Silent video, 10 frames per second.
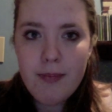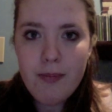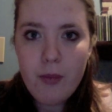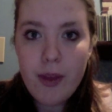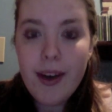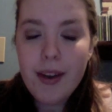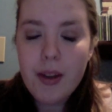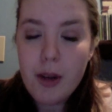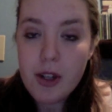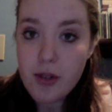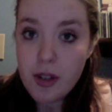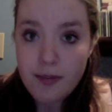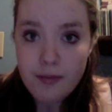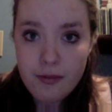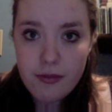without the brush roll
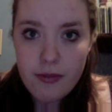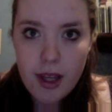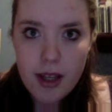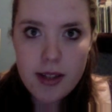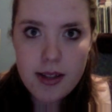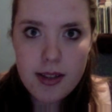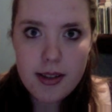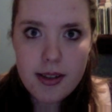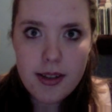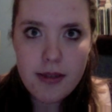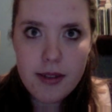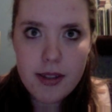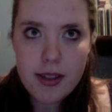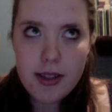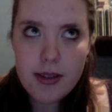because it
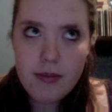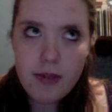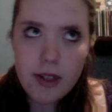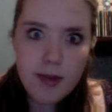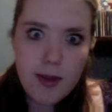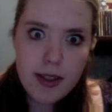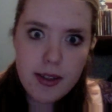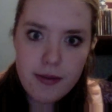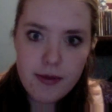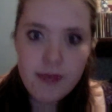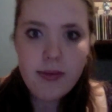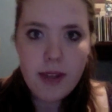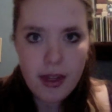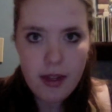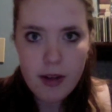was more expensive with
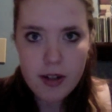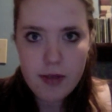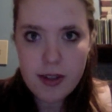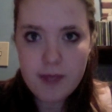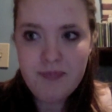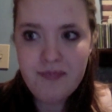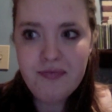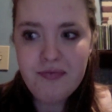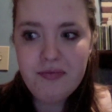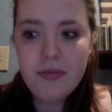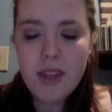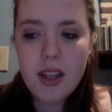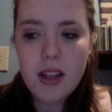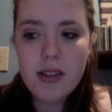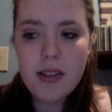the brush roll.
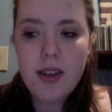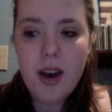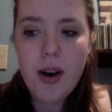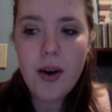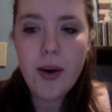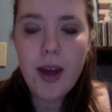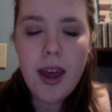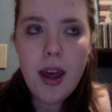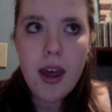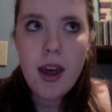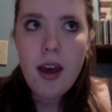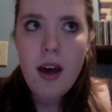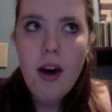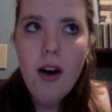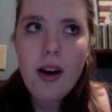So
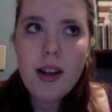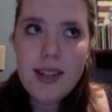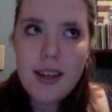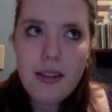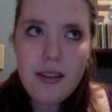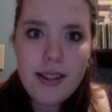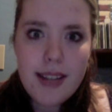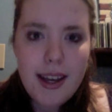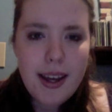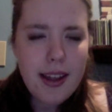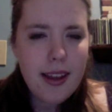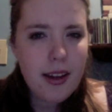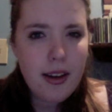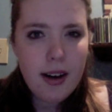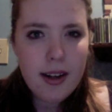altogether this set I
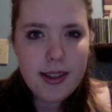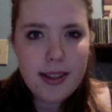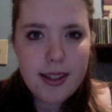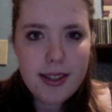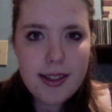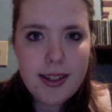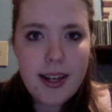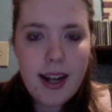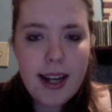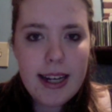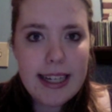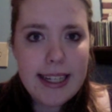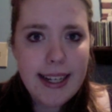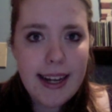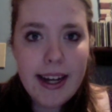think cost
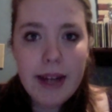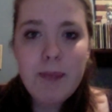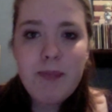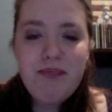$69.99,